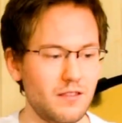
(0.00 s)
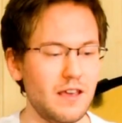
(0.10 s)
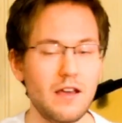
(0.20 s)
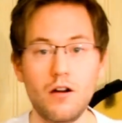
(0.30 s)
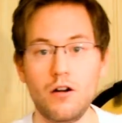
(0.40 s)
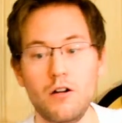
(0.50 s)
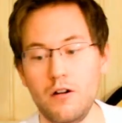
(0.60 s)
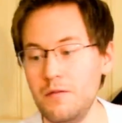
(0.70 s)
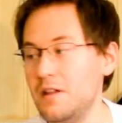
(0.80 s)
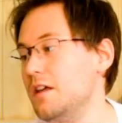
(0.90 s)
They
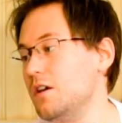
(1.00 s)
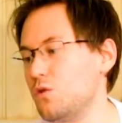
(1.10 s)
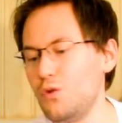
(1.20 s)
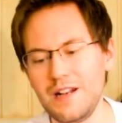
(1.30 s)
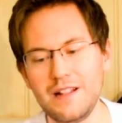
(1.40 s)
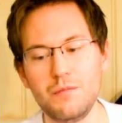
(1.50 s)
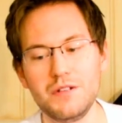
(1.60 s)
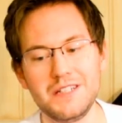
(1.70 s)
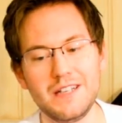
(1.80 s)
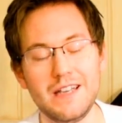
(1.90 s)
are quite
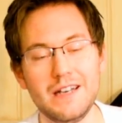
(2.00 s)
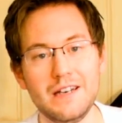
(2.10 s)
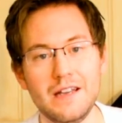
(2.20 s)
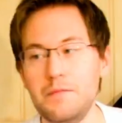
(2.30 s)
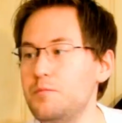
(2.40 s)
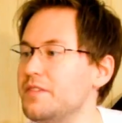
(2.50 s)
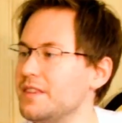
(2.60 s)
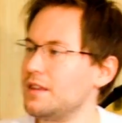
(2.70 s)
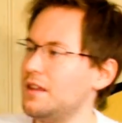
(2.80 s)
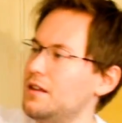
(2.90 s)
limited in
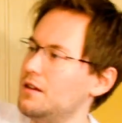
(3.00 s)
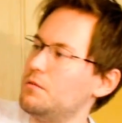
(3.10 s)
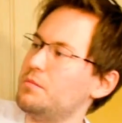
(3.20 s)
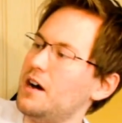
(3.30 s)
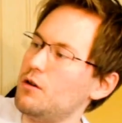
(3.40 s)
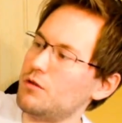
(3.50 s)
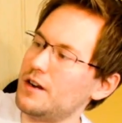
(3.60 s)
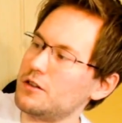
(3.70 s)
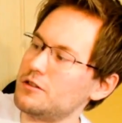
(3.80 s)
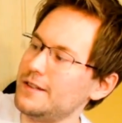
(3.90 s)
power
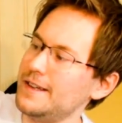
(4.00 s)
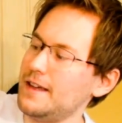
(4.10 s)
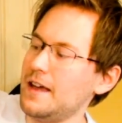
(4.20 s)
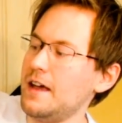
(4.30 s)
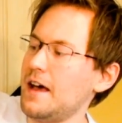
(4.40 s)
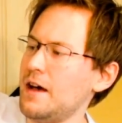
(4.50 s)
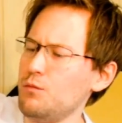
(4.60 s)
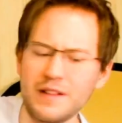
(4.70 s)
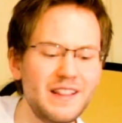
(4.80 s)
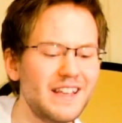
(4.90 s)
actually. I
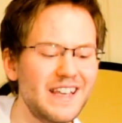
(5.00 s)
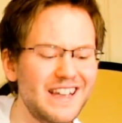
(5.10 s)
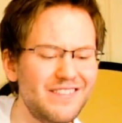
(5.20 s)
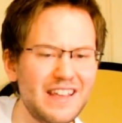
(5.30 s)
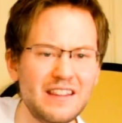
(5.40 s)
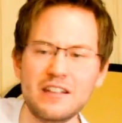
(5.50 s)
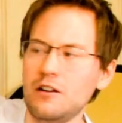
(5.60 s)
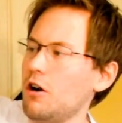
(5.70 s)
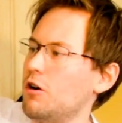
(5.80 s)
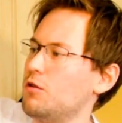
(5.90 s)
believe that
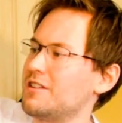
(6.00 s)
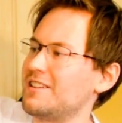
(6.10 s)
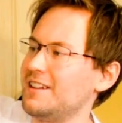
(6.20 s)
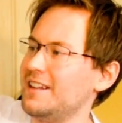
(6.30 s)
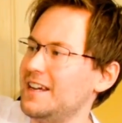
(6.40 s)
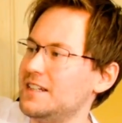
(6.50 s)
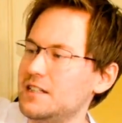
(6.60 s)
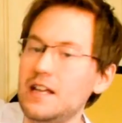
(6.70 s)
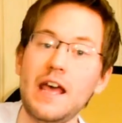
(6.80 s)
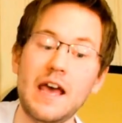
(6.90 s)
they are
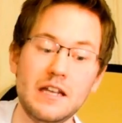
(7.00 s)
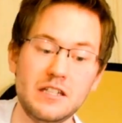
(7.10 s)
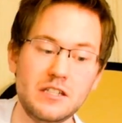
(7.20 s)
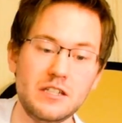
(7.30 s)
slated at